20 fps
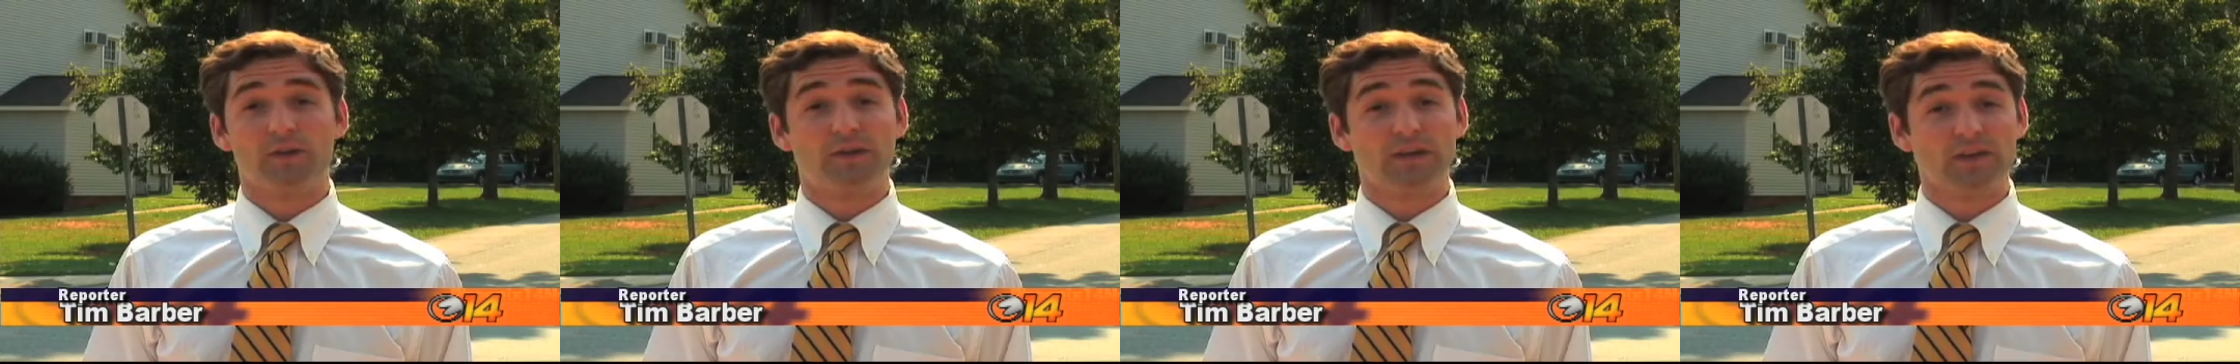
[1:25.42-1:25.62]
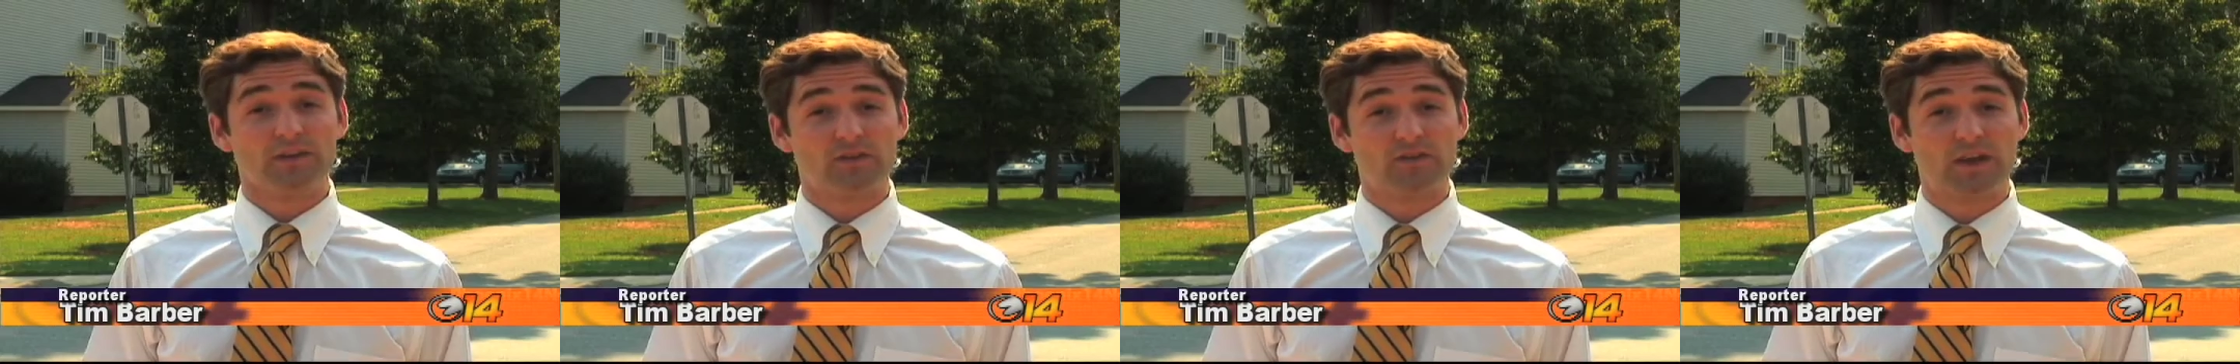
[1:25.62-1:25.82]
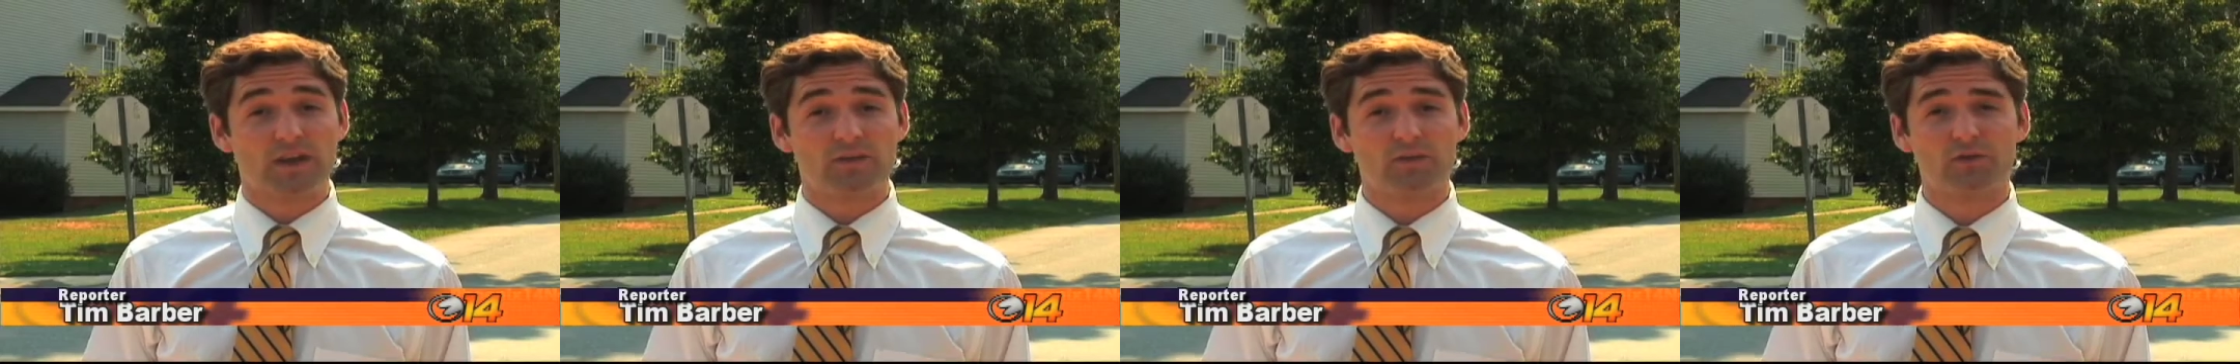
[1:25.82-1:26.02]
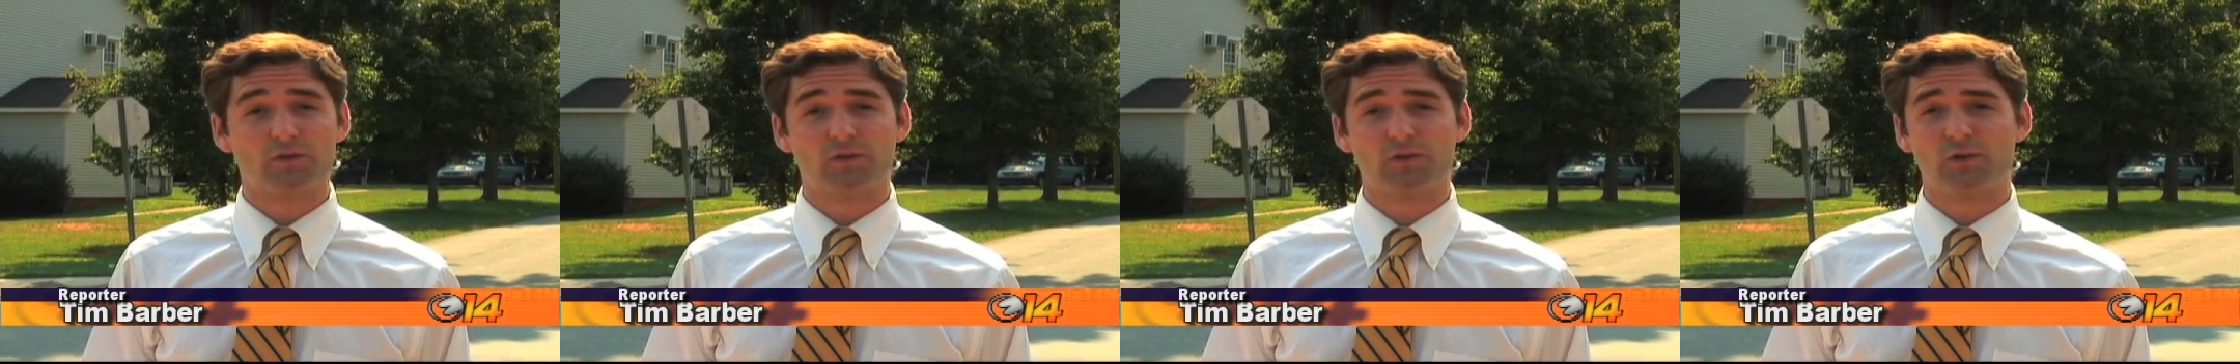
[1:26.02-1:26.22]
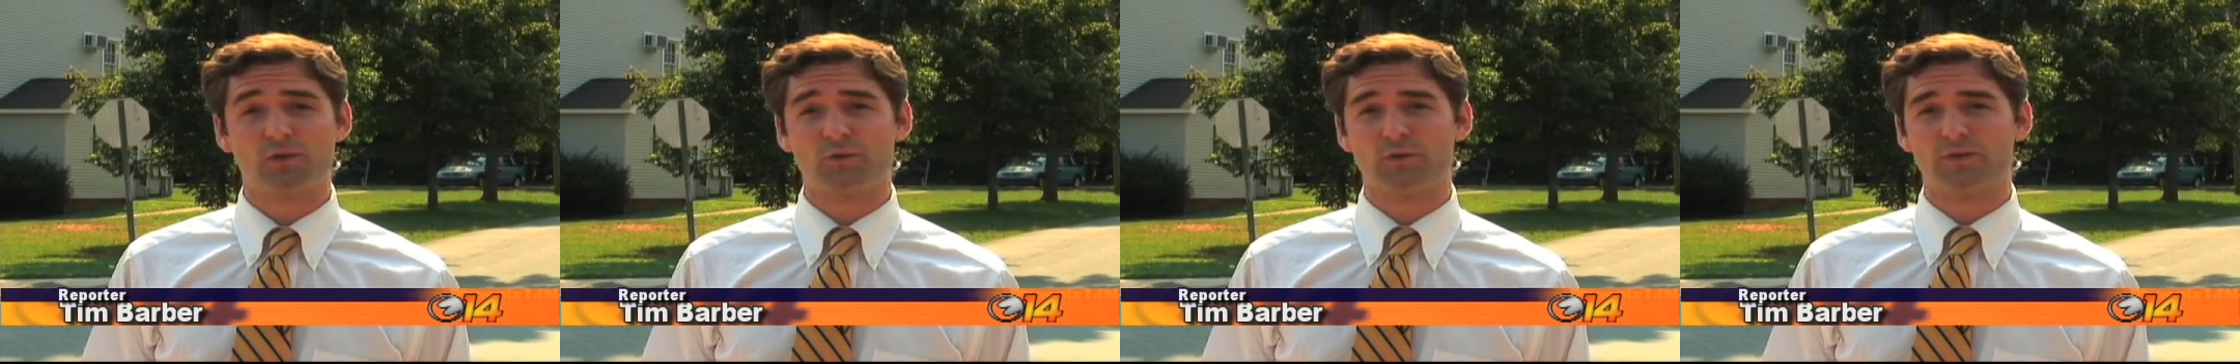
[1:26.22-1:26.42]
the deans gave the
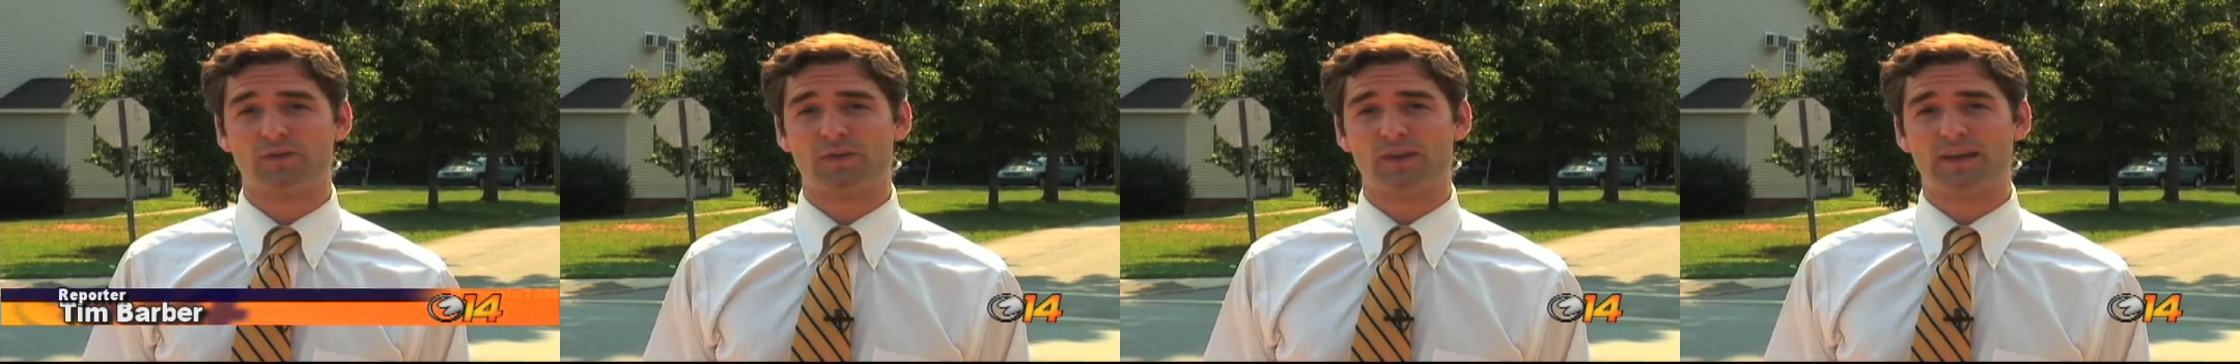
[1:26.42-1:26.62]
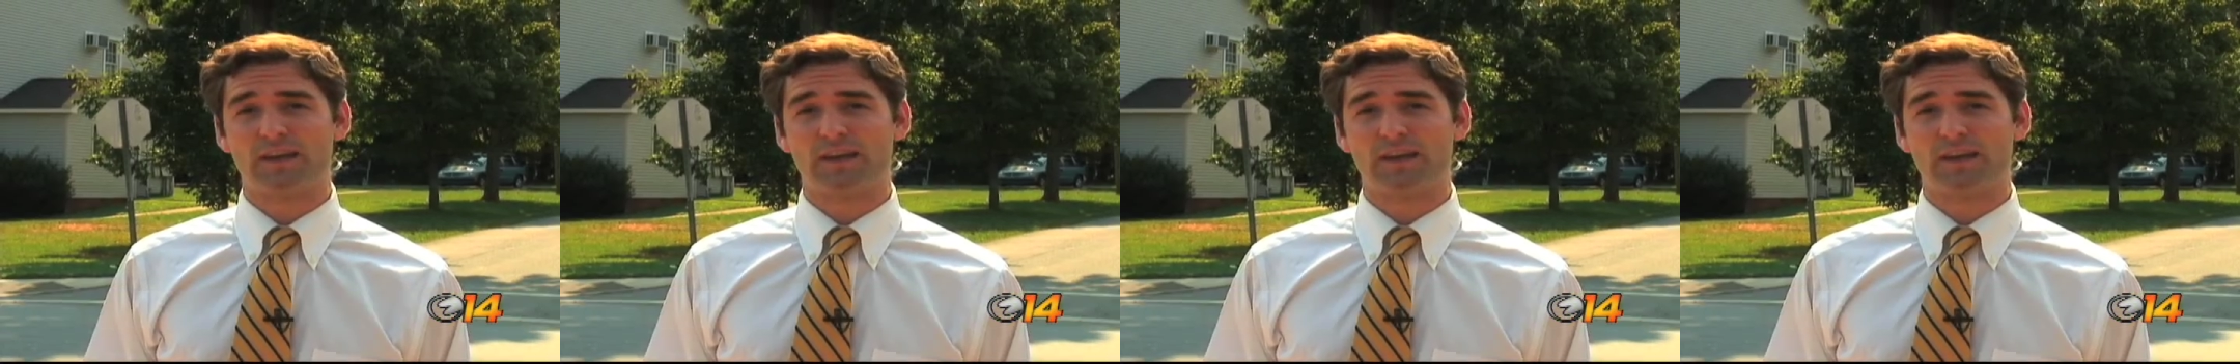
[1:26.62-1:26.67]
students the